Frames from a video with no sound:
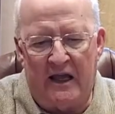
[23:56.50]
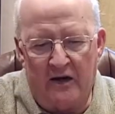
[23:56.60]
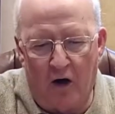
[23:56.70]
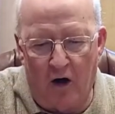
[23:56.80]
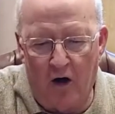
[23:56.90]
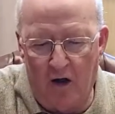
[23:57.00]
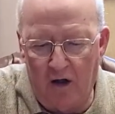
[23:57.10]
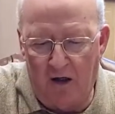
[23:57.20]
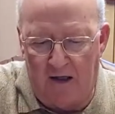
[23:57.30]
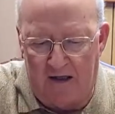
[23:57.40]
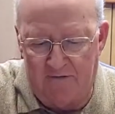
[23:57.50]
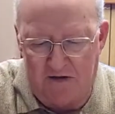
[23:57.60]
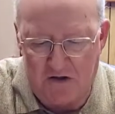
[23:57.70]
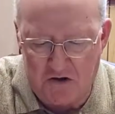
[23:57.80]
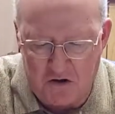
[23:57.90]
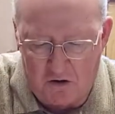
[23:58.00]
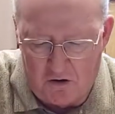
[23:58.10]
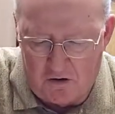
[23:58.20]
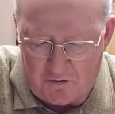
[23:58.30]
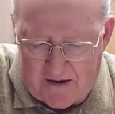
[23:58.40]
and all of his
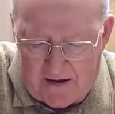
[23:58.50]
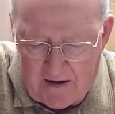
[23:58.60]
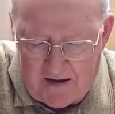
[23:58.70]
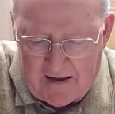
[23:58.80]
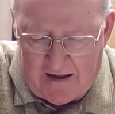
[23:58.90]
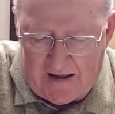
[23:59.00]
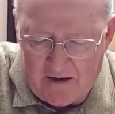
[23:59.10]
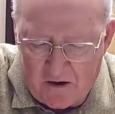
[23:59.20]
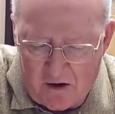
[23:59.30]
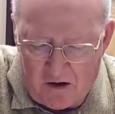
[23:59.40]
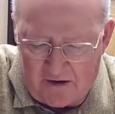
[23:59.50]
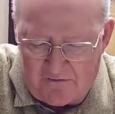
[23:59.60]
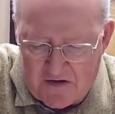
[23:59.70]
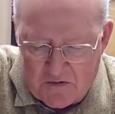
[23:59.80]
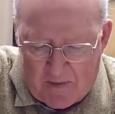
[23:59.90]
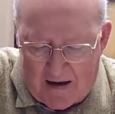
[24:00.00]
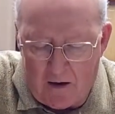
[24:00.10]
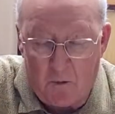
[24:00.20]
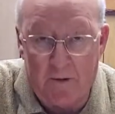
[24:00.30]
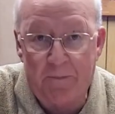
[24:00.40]
glory and all of his
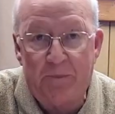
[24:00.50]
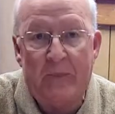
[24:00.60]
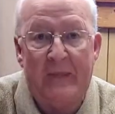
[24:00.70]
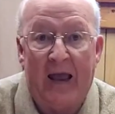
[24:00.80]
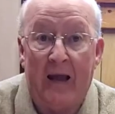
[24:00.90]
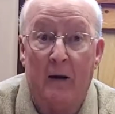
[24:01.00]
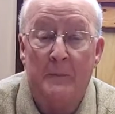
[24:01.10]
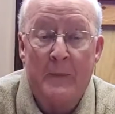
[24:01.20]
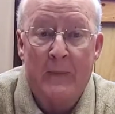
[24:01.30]
power. Now,